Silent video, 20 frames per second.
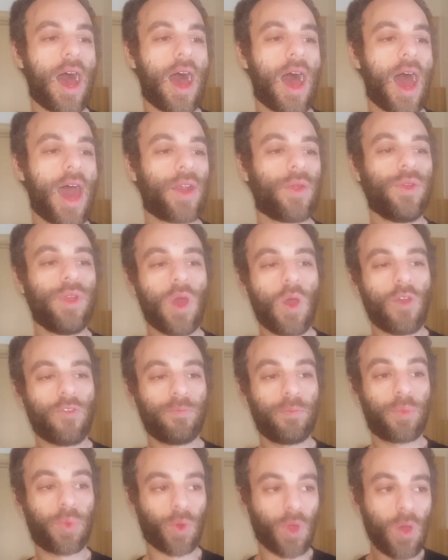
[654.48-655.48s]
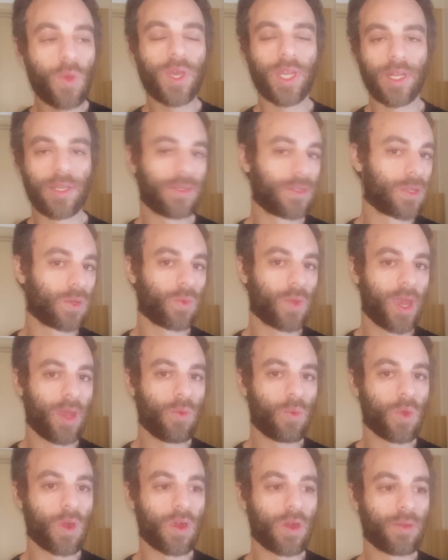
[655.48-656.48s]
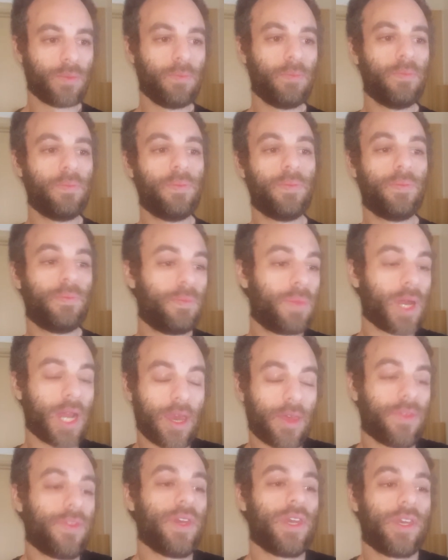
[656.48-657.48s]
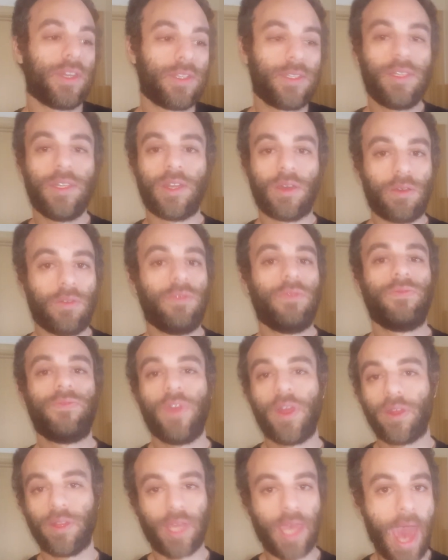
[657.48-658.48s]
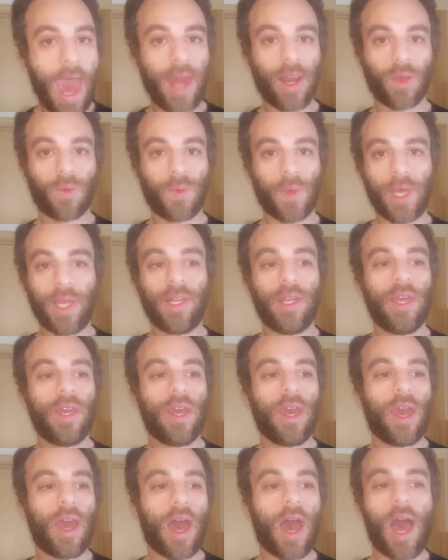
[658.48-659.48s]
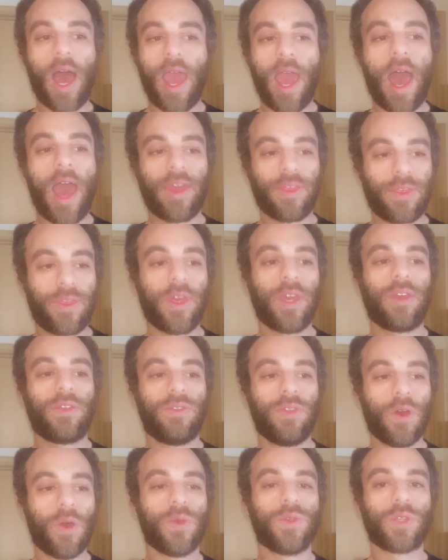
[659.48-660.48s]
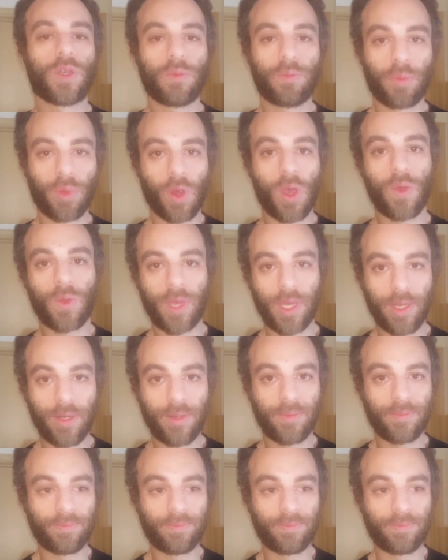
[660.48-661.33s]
don't know if broken is the right word, but I think it's, fairly adequate. I think those are broken.